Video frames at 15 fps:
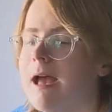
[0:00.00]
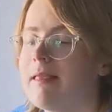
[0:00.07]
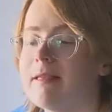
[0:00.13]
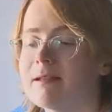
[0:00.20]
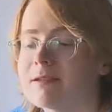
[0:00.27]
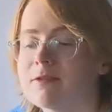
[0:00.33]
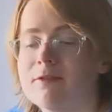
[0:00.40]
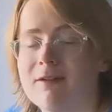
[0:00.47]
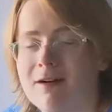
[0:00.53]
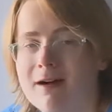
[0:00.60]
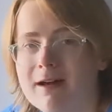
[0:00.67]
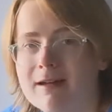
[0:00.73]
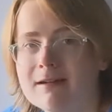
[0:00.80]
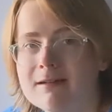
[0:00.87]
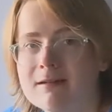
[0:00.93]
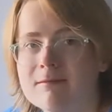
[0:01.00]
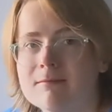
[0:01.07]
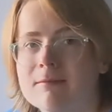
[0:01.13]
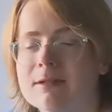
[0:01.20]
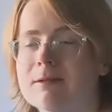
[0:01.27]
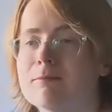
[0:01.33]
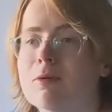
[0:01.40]
And that's fine,
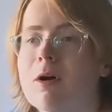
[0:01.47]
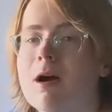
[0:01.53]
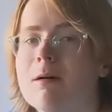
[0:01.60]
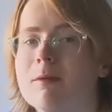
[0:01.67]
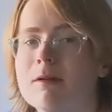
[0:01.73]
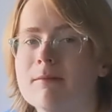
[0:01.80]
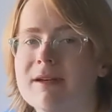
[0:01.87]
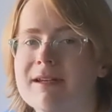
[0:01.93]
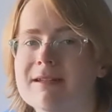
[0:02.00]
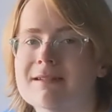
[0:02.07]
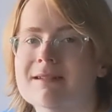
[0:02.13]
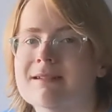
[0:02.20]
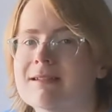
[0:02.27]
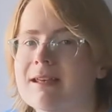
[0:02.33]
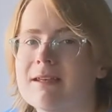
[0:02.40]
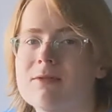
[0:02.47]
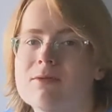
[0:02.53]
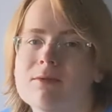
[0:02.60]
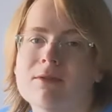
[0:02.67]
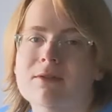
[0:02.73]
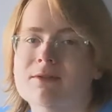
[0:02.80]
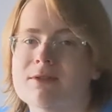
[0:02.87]
but the problem is that
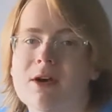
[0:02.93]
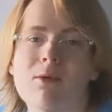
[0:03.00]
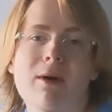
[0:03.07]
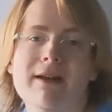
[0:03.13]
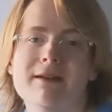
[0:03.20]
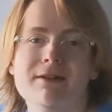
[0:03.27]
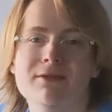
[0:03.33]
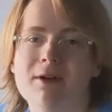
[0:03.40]
there's no way to